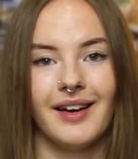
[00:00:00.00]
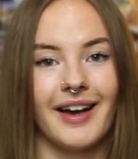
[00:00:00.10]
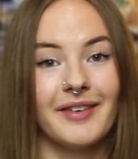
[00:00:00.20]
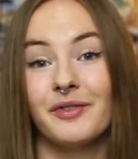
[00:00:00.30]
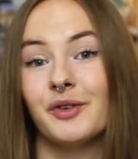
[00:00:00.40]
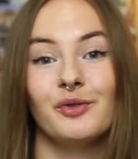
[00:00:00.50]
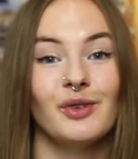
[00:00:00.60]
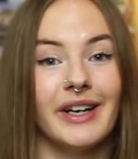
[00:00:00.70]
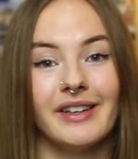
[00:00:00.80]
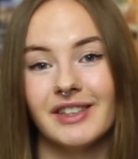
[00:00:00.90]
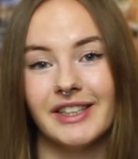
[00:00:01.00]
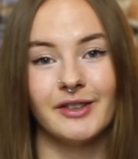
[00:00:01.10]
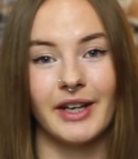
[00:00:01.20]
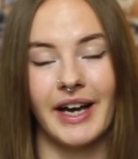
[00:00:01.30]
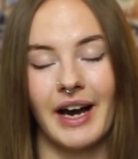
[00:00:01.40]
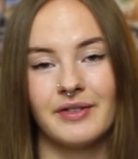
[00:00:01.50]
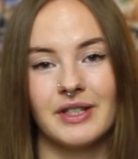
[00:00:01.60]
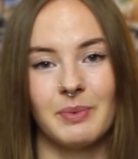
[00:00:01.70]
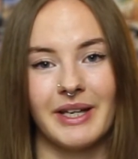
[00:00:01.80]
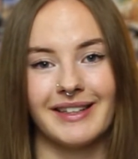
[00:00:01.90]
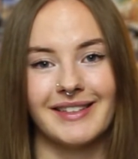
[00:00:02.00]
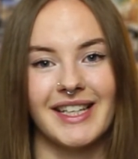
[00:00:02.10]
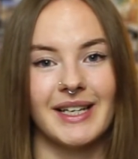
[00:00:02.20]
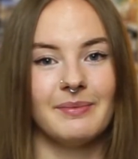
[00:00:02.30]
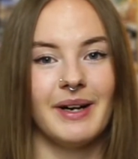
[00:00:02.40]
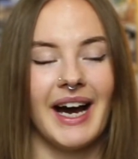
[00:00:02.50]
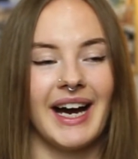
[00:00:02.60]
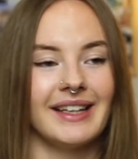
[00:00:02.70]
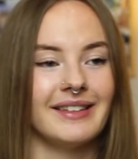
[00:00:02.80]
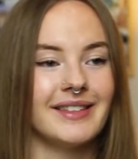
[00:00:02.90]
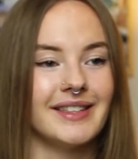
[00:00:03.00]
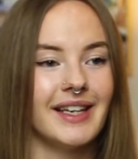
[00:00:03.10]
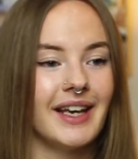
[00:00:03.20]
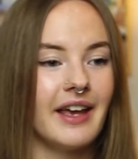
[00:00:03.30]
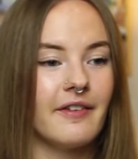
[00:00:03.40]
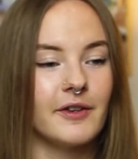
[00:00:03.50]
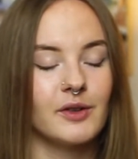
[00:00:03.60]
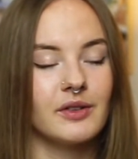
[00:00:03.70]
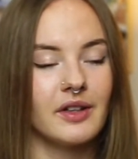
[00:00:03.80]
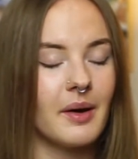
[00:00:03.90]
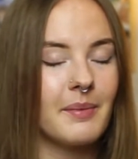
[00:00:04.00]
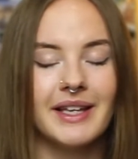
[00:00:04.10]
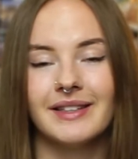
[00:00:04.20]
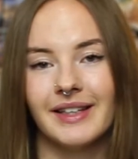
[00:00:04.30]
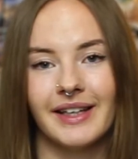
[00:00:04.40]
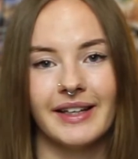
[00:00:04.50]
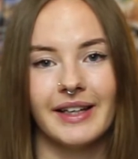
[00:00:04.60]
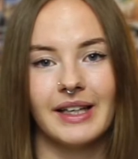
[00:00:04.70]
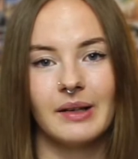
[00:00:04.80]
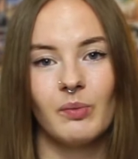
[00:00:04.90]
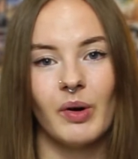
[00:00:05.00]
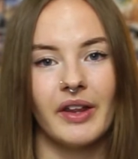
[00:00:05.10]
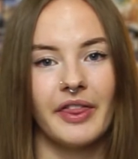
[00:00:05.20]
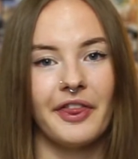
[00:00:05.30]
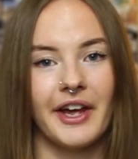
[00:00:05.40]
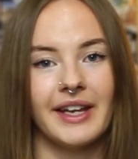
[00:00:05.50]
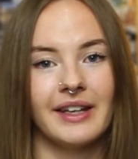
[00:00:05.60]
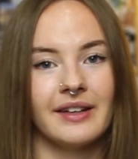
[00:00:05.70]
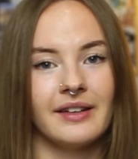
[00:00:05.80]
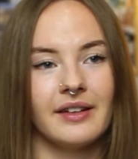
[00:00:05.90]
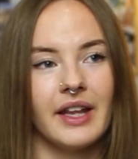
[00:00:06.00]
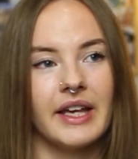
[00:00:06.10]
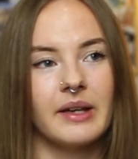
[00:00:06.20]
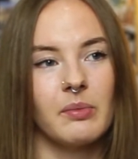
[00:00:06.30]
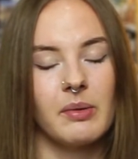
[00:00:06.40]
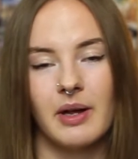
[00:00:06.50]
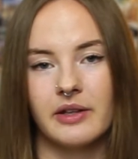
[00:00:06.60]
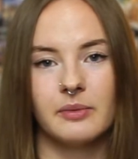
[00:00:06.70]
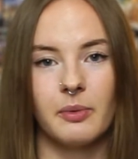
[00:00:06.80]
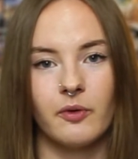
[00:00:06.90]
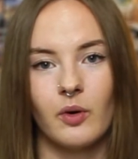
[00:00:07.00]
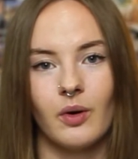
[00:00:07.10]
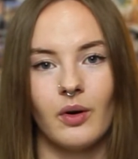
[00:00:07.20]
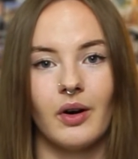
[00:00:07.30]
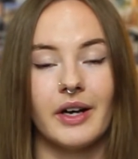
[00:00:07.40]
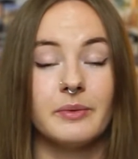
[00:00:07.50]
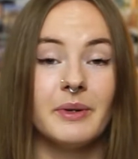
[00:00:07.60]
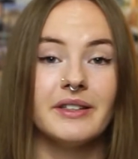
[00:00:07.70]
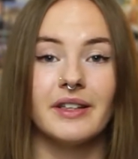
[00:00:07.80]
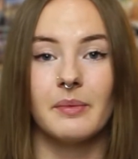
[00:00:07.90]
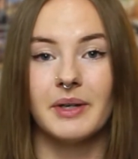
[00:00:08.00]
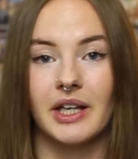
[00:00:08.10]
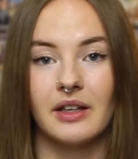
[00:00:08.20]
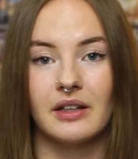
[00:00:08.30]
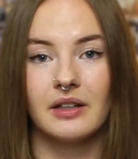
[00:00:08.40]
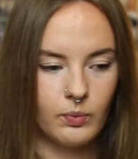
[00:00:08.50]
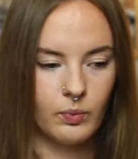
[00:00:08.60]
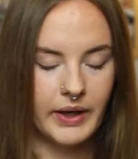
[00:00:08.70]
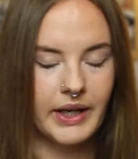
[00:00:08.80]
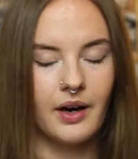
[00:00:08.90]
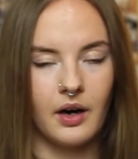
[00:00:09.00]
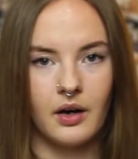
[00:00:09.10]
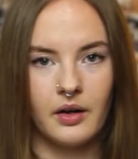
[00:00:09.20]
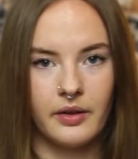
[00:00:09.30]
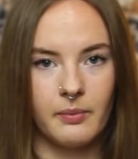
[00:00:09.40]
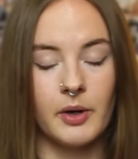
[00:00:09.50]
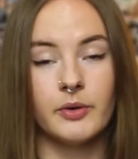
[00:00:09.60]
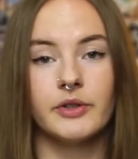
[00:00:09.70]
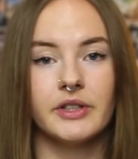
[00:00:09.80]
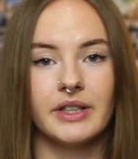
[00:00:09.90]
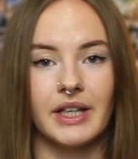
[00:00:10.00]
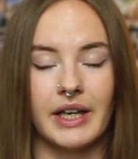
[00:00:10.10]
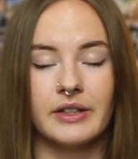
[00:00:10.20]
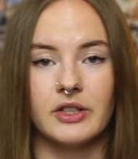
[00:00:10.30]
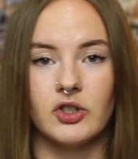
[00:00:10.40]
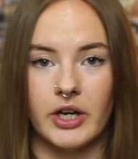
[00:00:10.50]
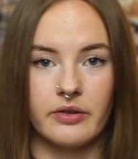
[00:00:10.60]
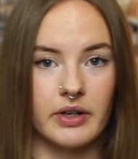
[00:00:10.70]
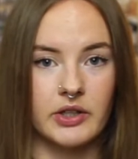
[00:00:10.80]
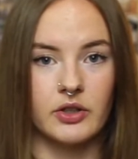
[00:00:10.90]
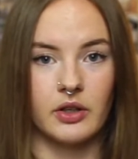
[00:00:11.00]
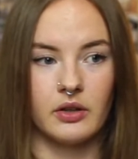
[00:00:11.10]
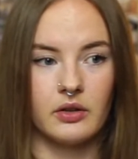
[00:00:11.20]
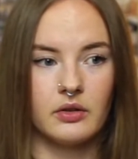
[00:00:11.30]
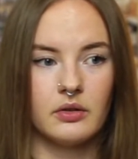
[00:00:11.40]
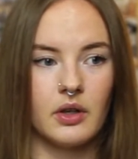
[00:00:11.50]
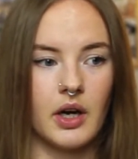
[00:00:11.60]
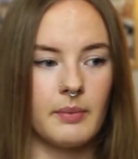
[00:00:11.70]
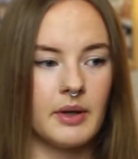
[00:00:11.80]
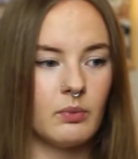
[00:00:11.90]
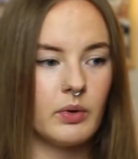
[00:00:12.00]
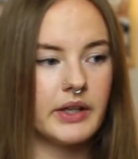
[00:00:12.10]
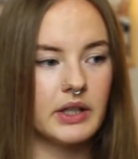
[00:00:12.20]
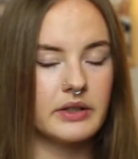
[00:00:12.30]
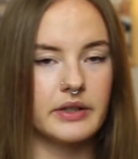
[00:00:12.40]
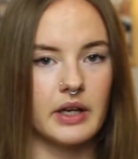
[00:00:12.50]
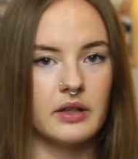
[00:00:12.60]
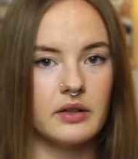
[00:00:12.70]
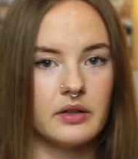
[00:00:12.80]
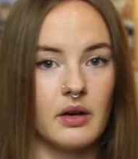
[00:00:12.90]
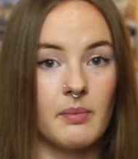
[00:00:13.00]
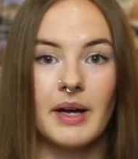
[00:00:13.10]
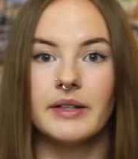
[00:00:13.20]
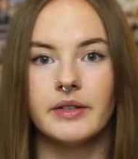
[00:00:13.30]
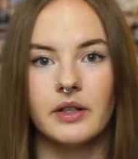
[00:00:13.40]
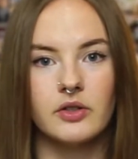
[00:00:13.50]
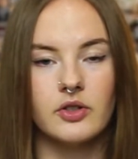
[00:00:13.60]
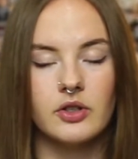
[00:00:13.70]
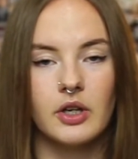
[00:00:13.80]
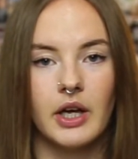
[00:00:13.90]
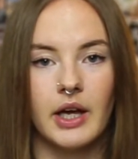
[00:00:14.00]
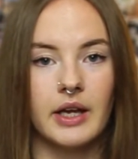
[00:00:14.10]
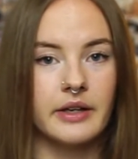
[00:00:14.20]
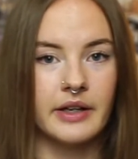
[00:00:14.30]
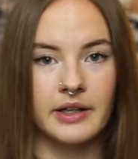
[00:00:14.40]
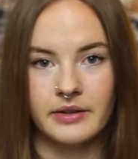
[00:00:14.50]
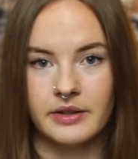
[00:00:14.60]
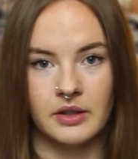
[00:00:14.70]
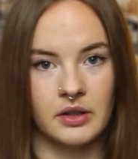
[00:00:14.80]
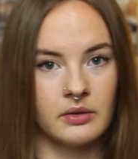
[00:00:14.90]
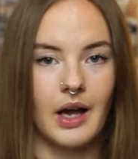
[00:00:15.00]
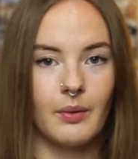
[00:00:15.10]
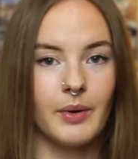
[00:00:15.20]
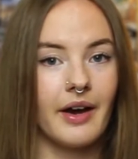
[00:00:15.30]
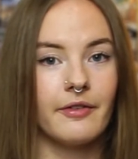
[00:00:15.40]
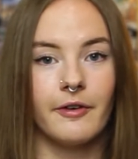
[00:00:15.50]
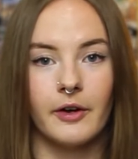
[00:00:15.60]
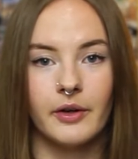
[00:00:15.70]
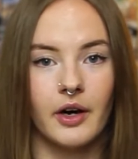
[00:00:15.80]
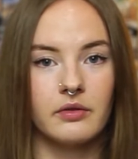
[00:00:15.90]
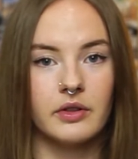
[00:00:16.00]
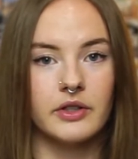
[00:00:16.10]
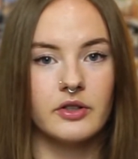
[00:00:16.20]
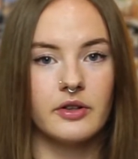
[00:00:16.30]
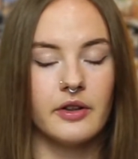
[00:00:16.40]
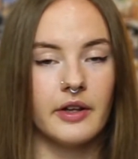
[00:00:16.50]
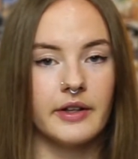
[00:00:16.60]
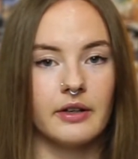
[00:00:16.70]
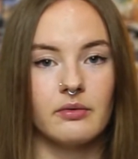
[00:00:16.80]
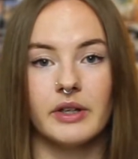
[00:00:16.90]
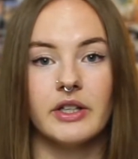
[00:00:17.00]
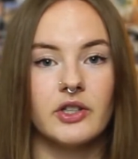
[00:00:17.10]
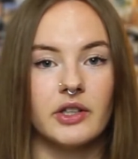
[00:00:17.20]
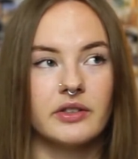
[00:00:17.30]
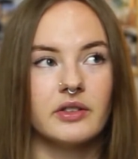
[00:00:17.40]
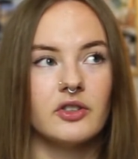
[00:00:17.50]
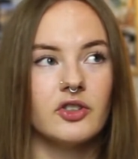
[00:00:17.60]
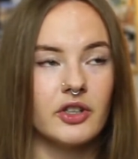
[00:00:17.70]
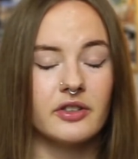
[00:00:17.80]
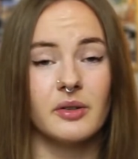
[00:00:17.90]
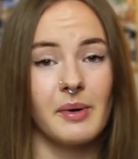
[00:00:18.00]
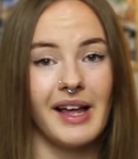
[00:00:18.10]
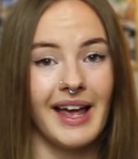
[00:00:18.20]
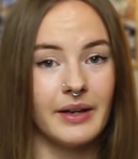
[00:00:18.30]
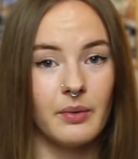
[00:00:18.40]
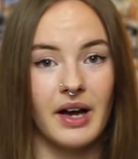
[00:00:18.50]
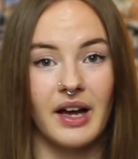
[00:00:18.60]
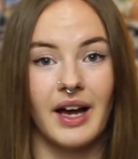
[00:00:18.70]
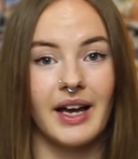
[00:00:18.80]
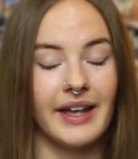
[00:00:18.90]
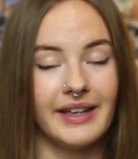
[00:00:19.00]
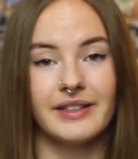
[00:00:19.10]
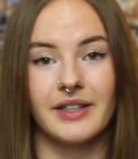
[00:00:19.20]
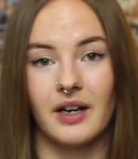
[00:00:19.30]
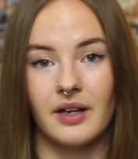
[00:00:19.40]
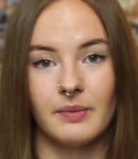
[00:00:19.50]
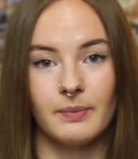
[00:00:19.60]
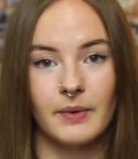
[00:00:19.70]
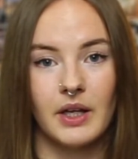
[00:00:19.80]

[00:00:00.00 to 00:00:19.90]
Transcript: I can feel really, really great after speaking to them, and it feels amazing, but then it can be months before I speak to them again. We are the most connected generation. I mean, we can send a message in an instant, and we have phone coverage that can reach us to just about anywhere at any time.